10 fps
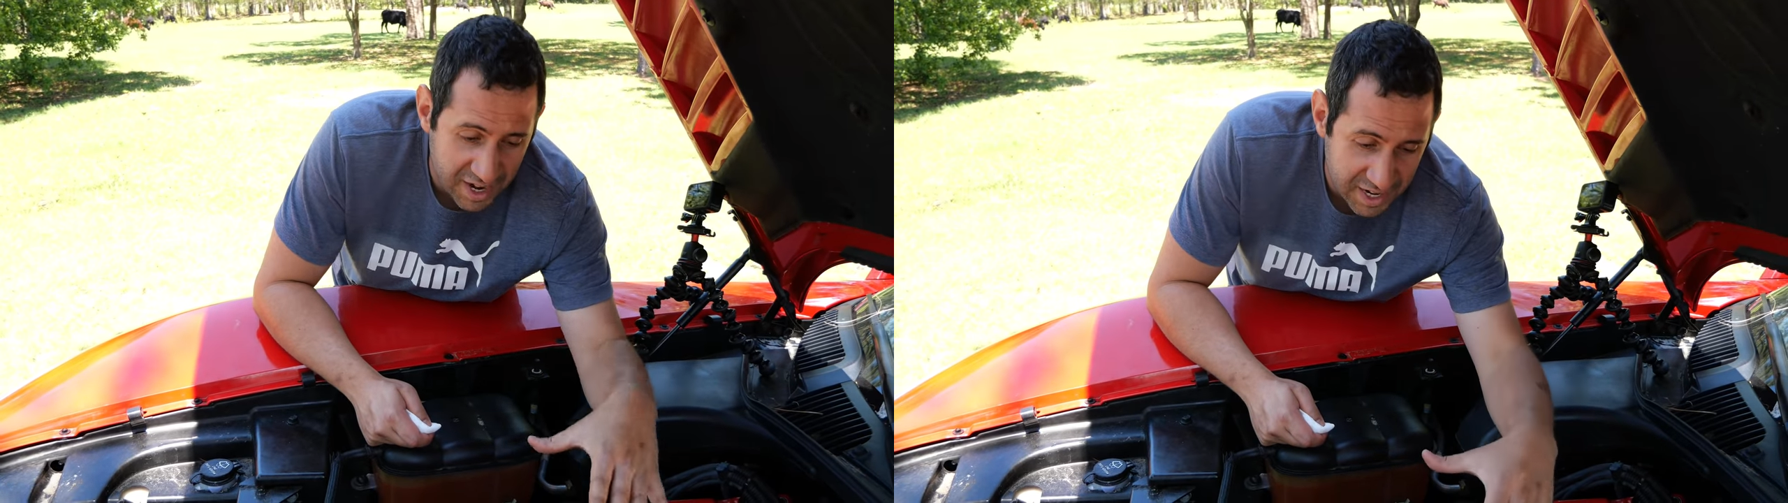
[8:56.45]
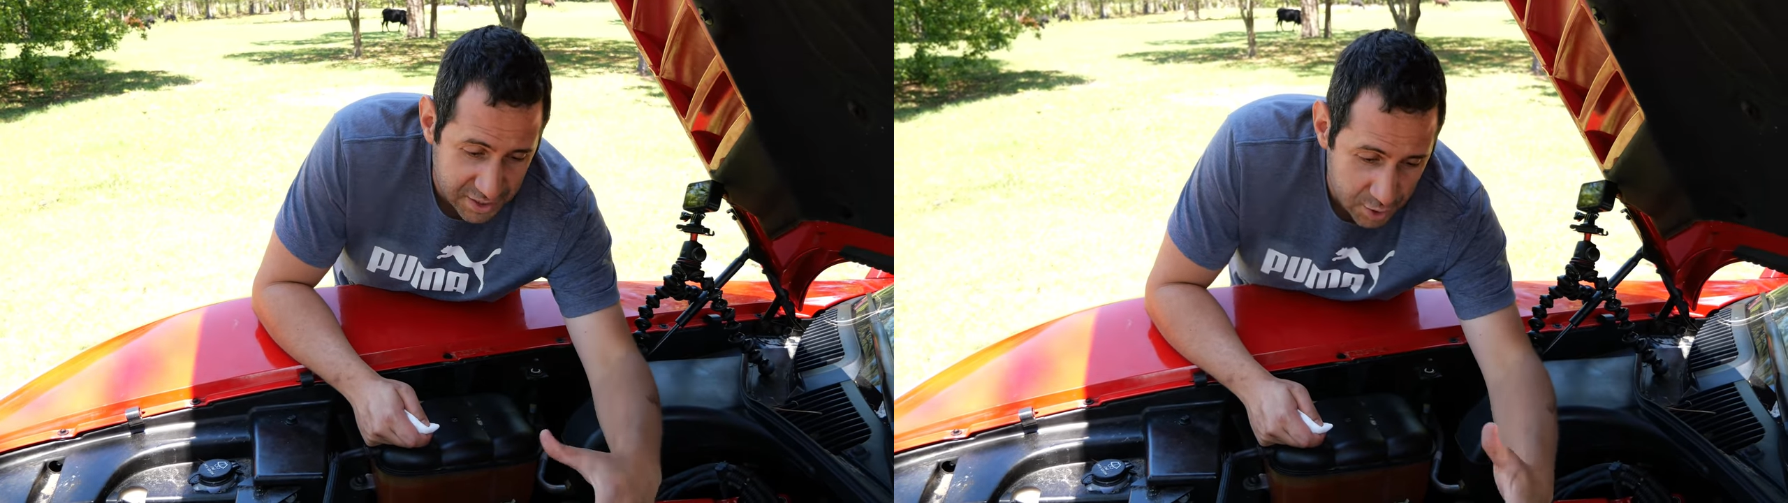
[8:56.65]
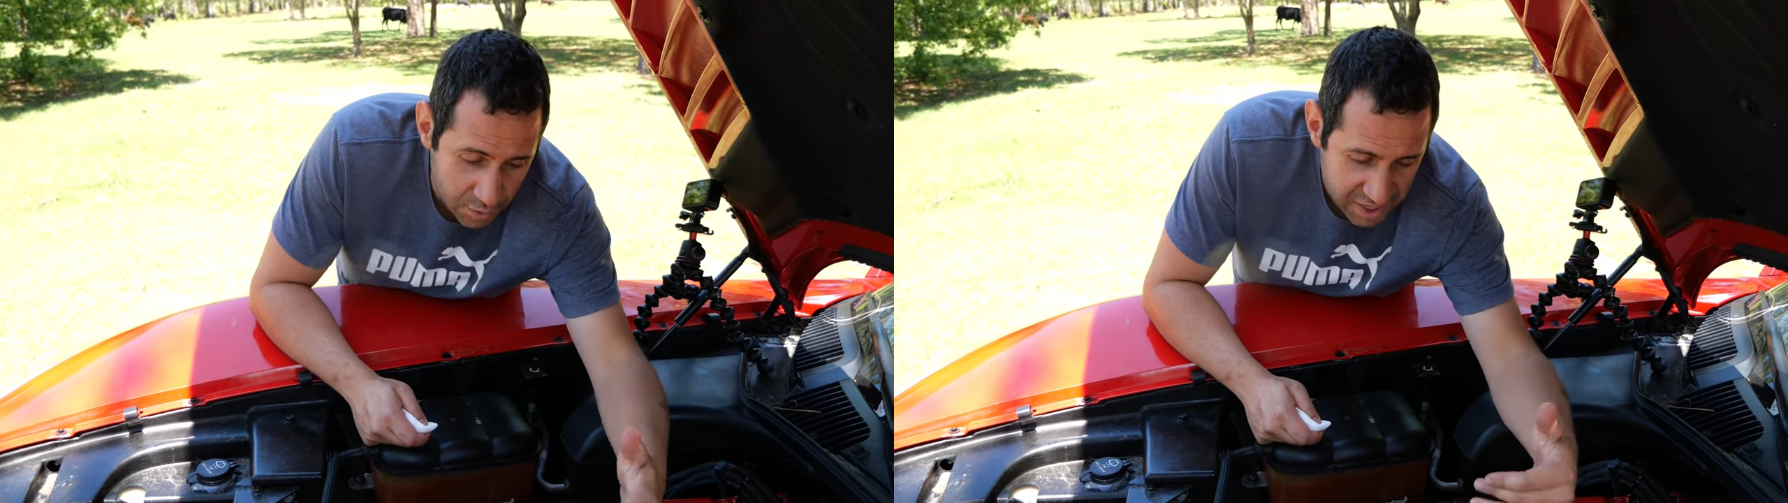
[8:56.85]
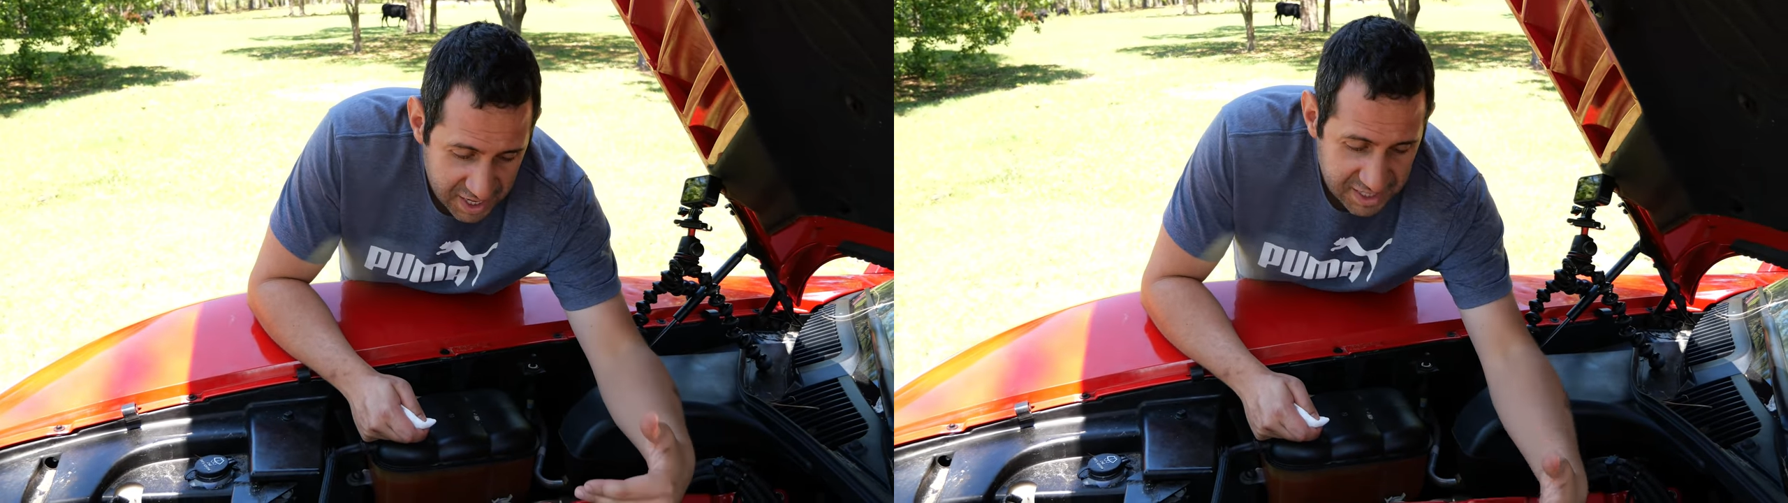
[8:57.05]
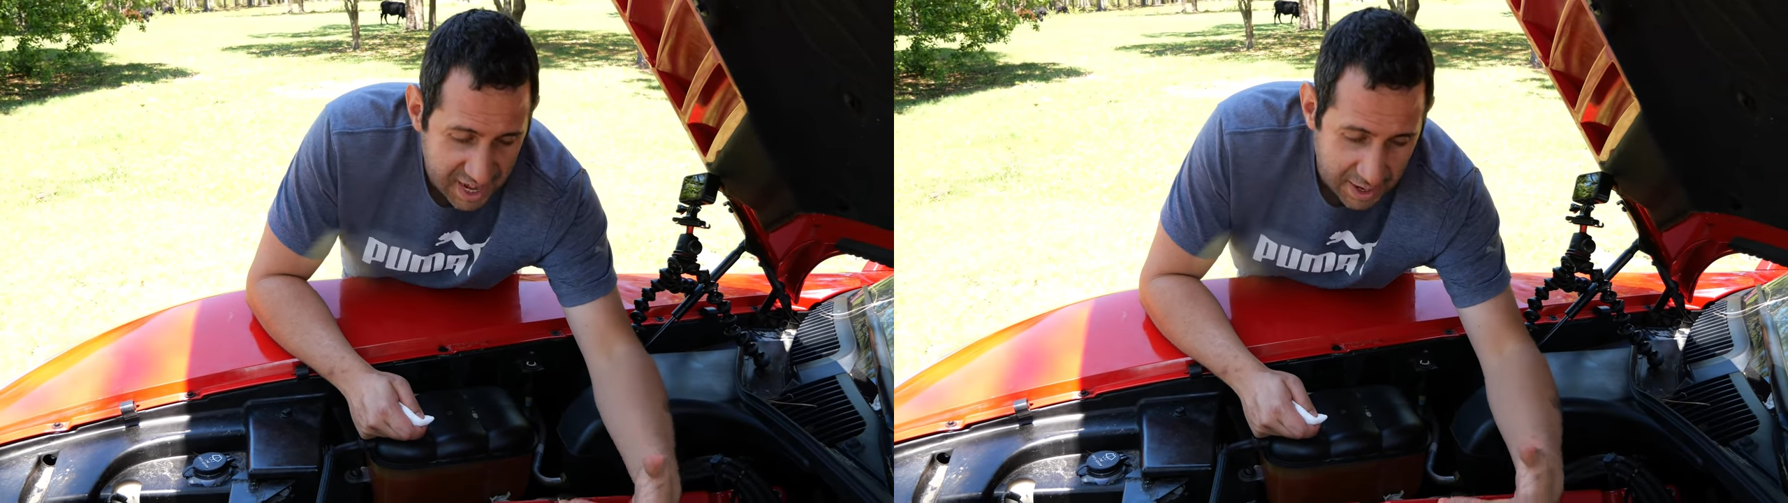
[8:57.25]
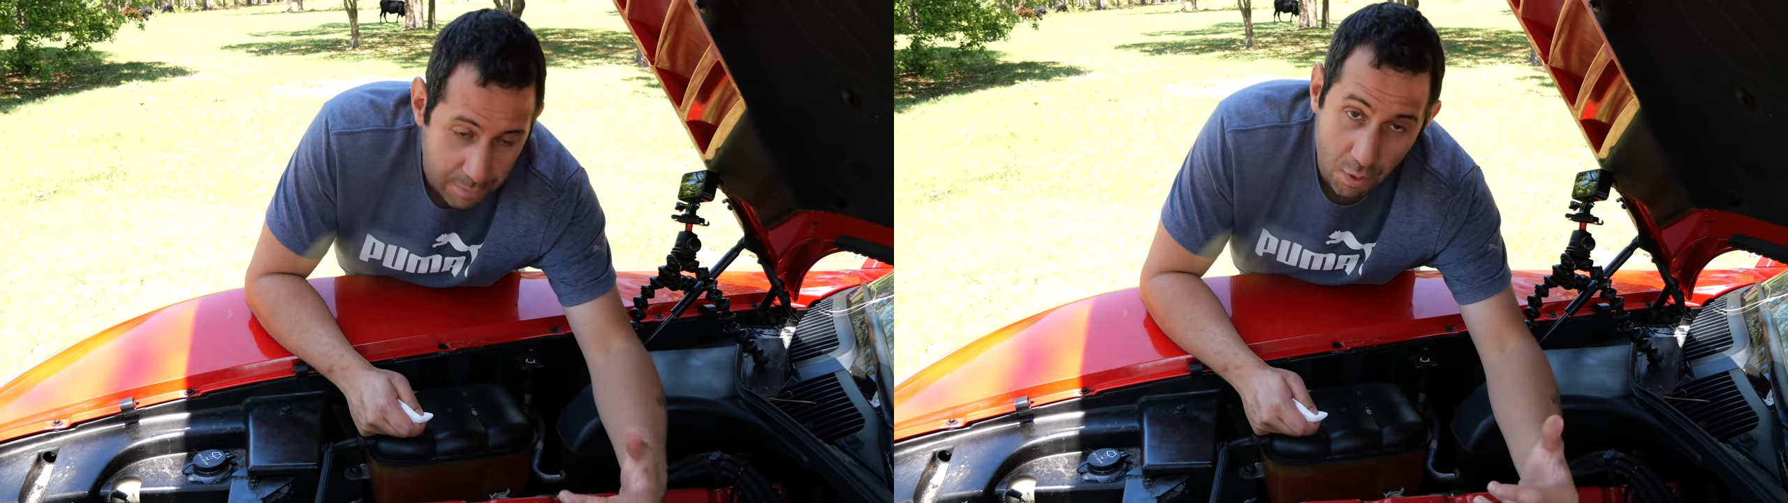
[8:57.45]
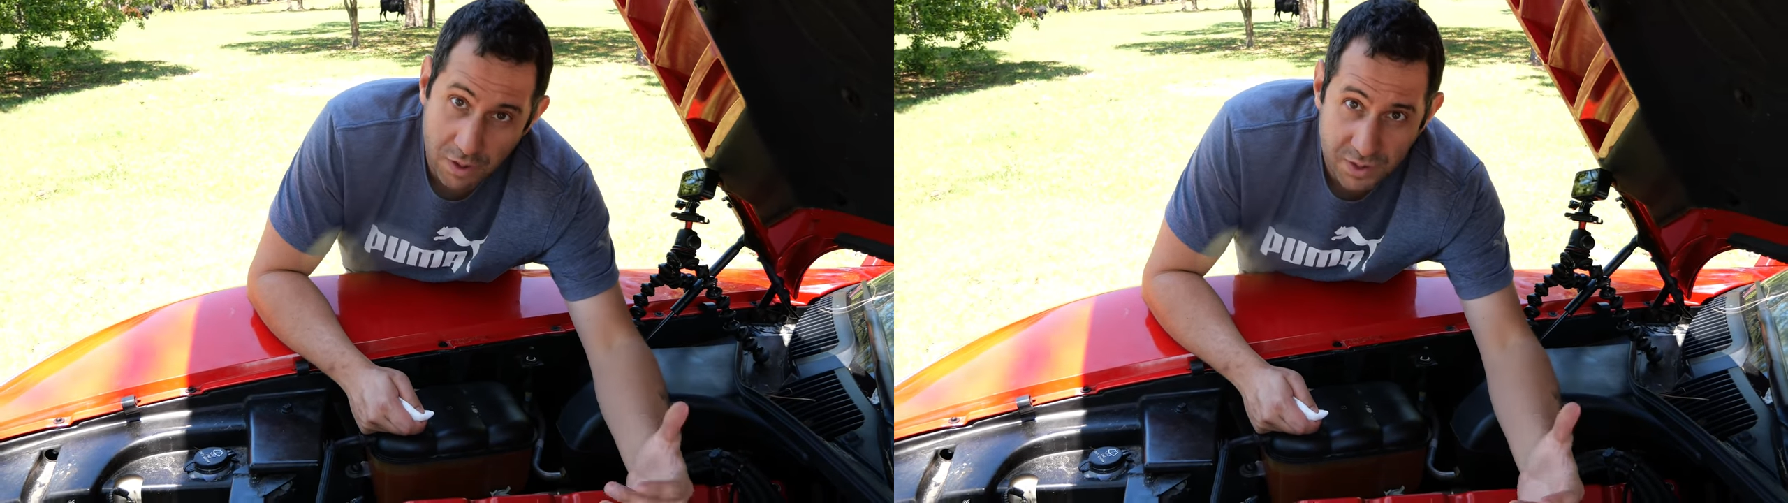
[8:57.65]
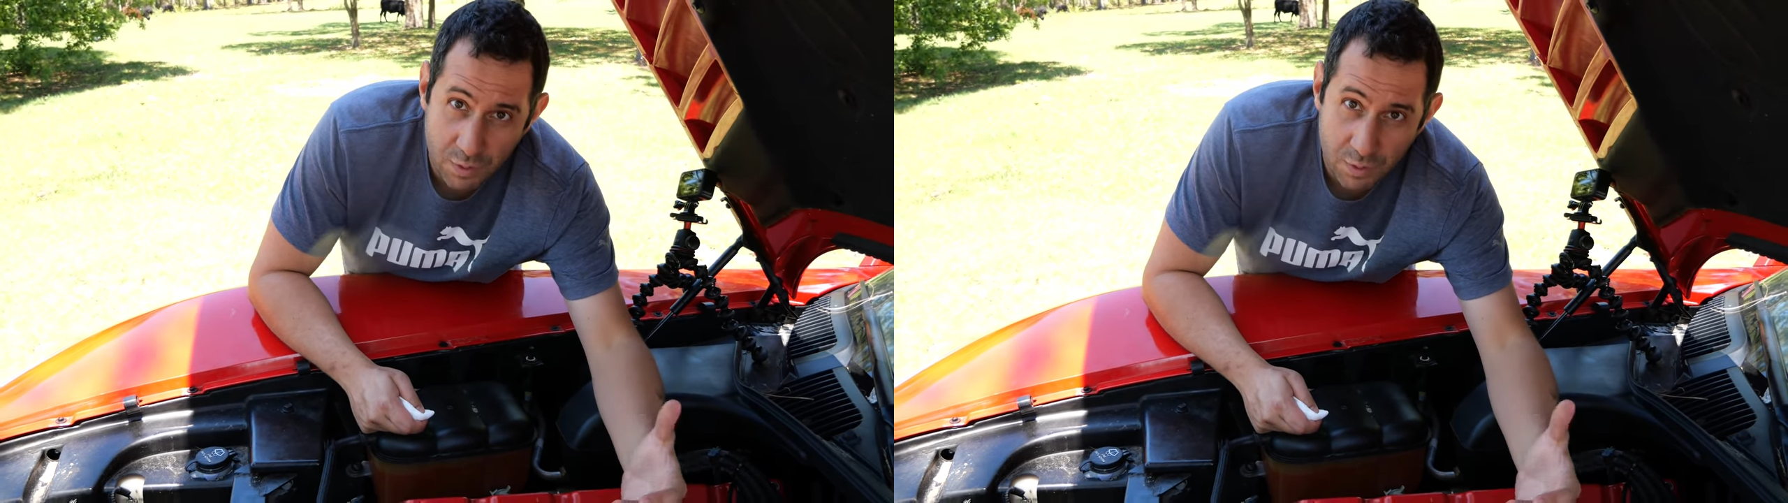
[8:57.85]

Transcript: in two of the intake ports,